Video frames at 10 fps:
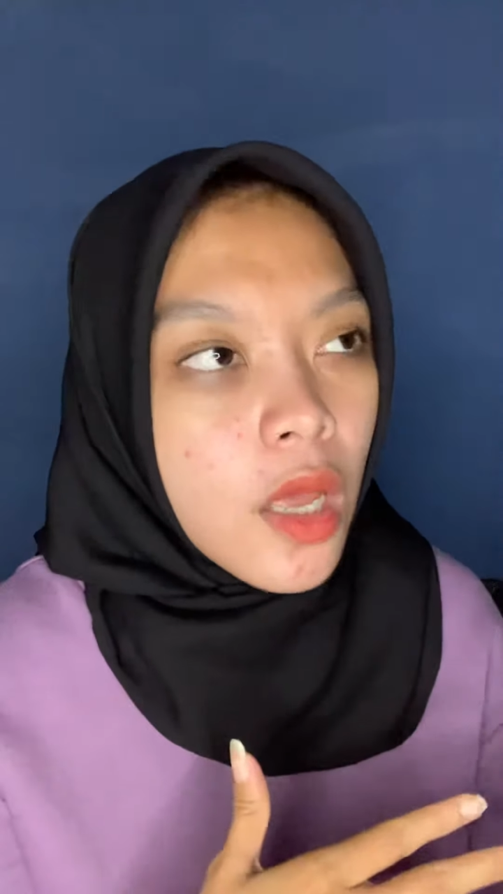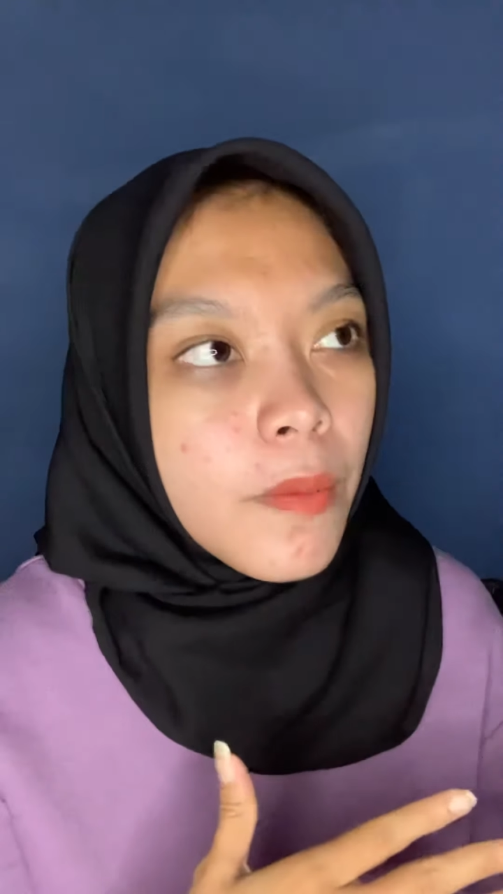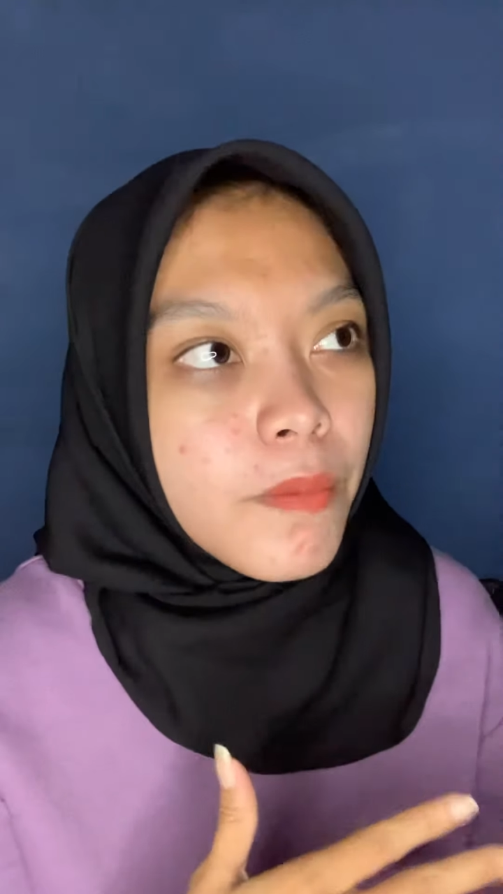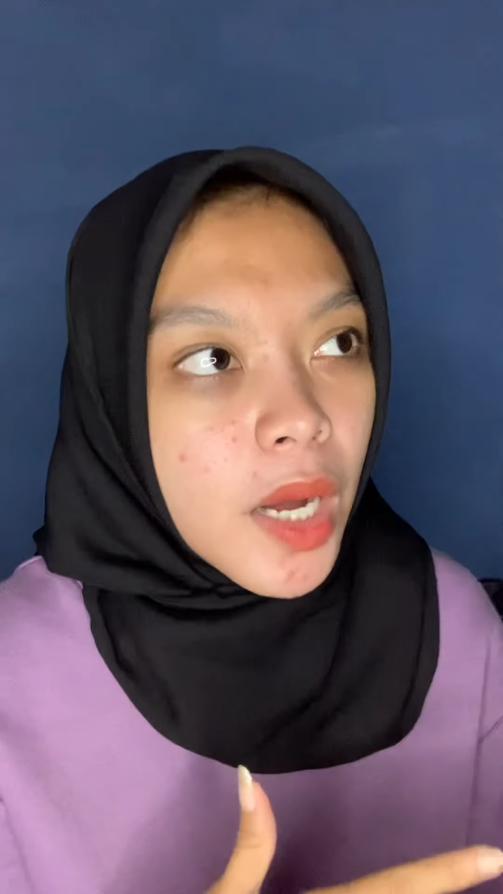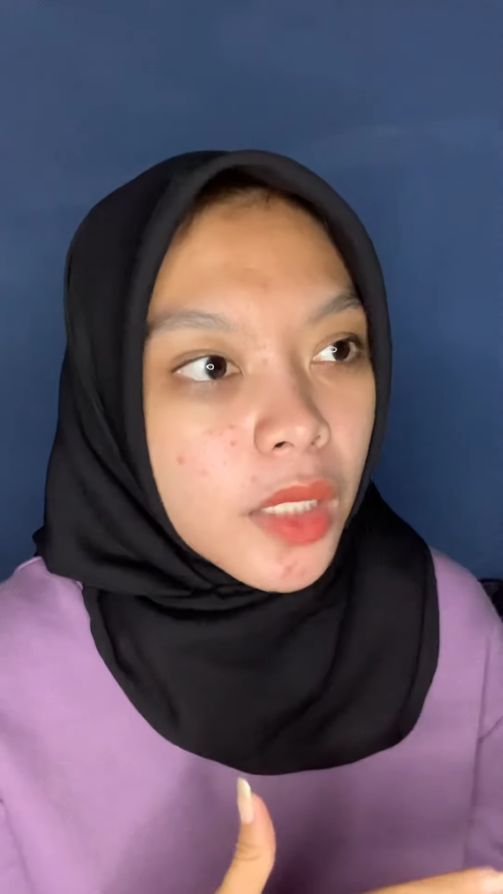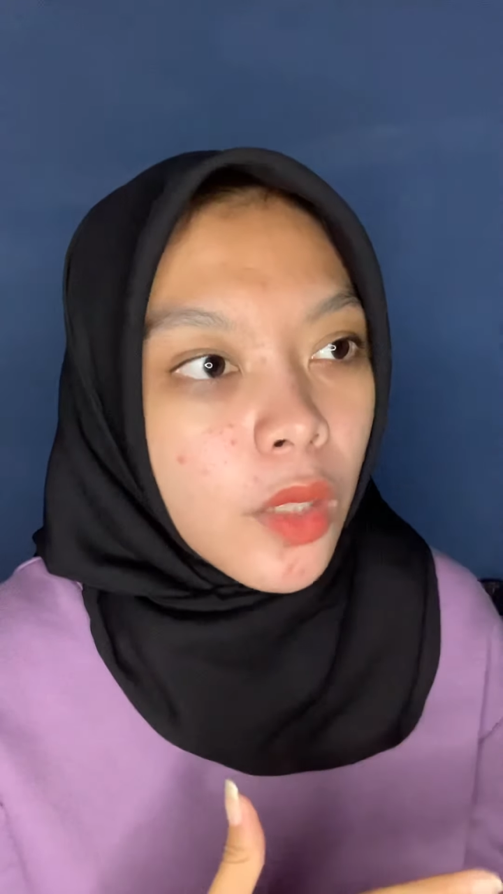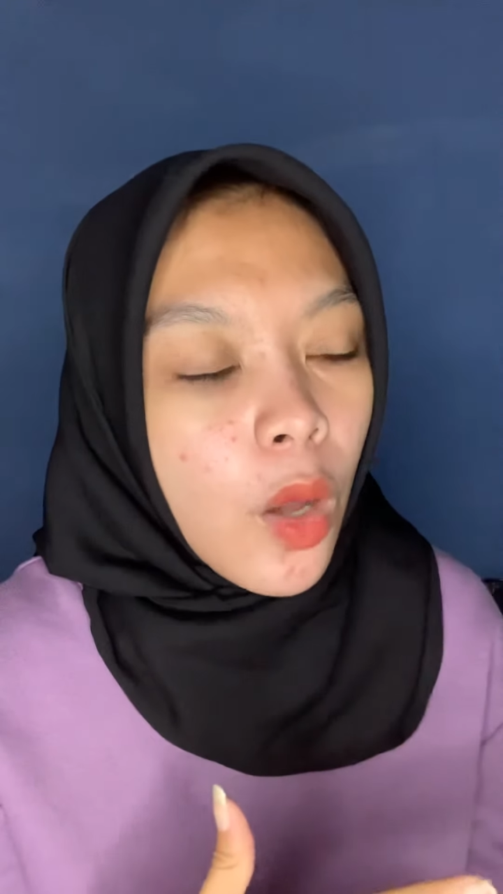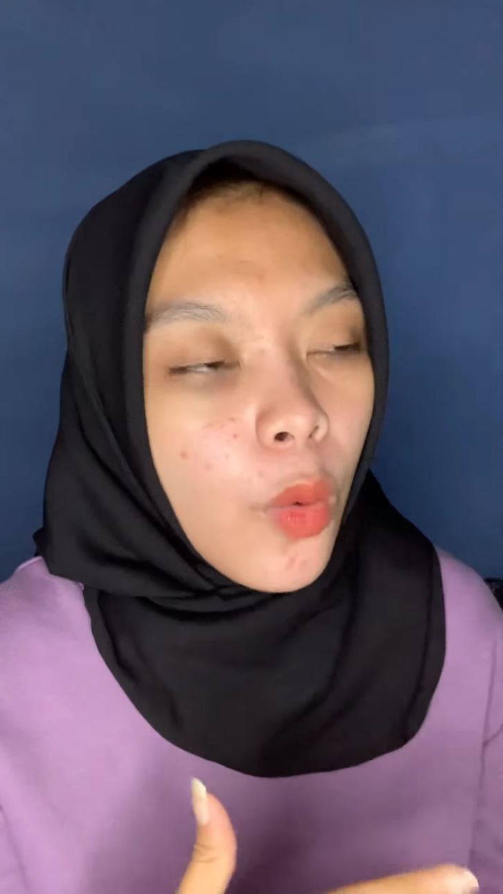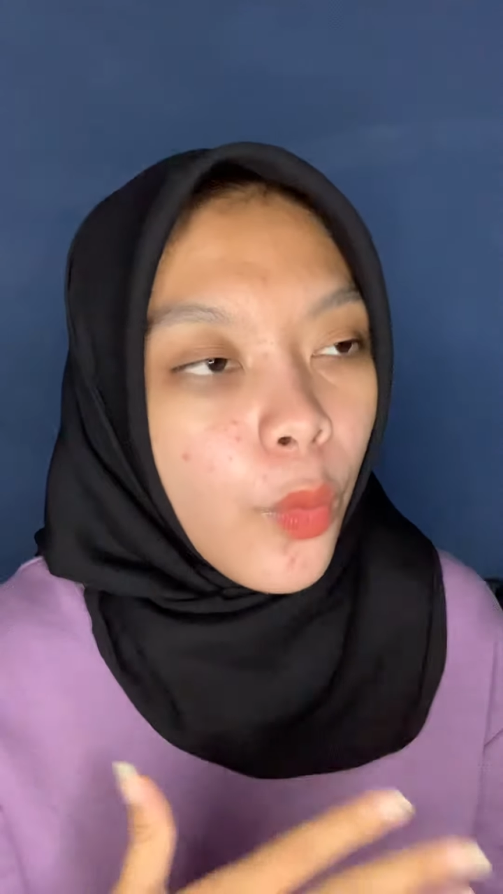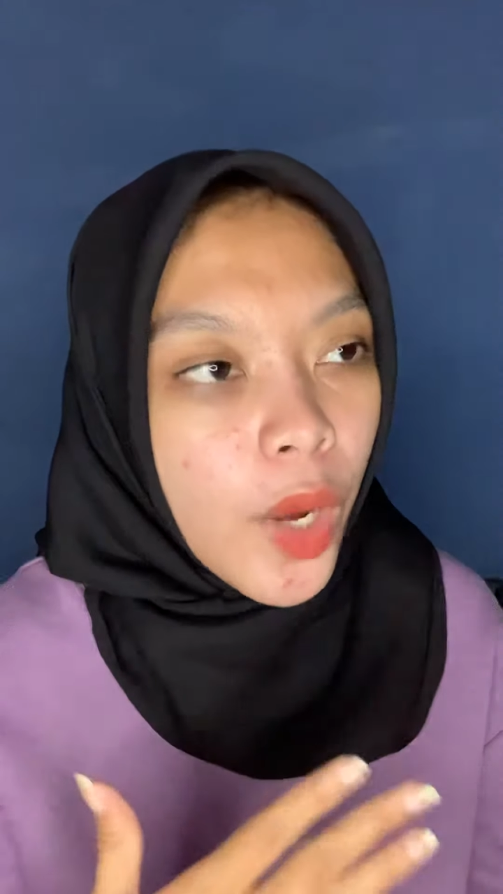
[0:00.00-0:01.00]
but
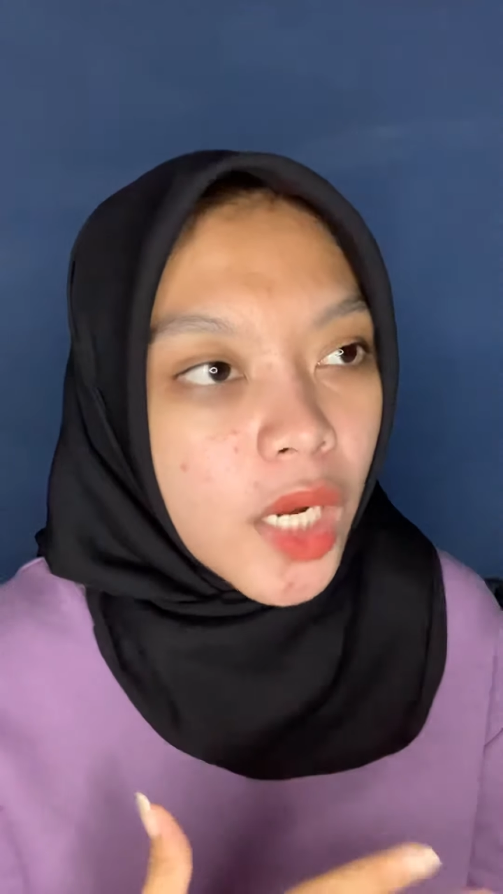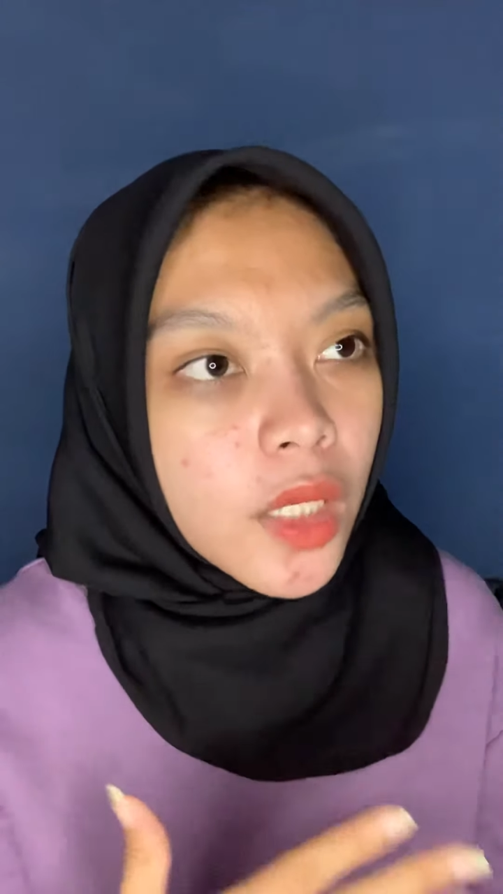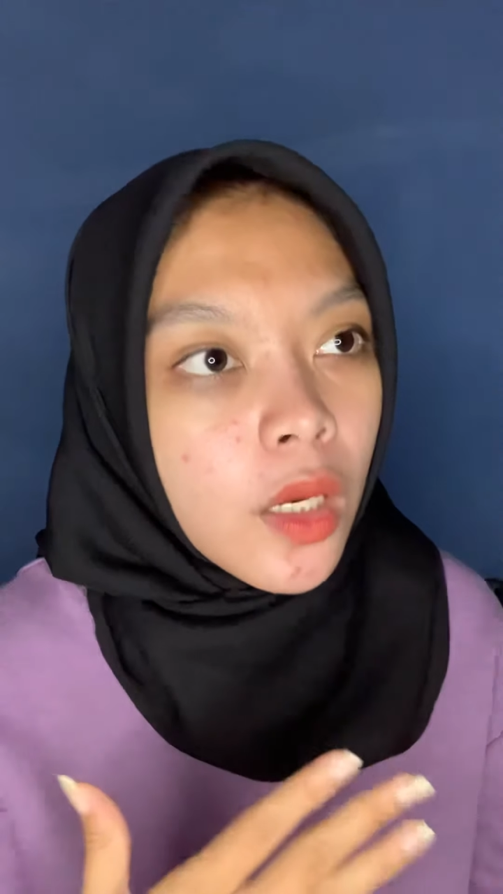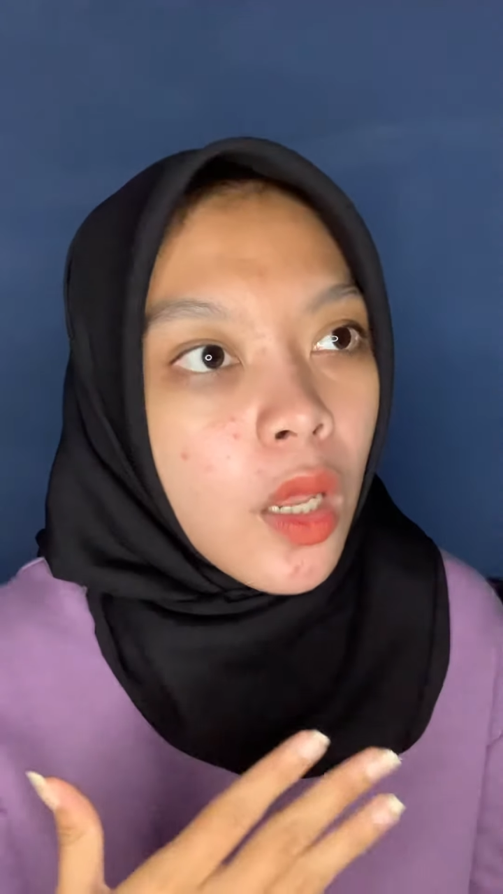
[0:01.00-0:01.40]
when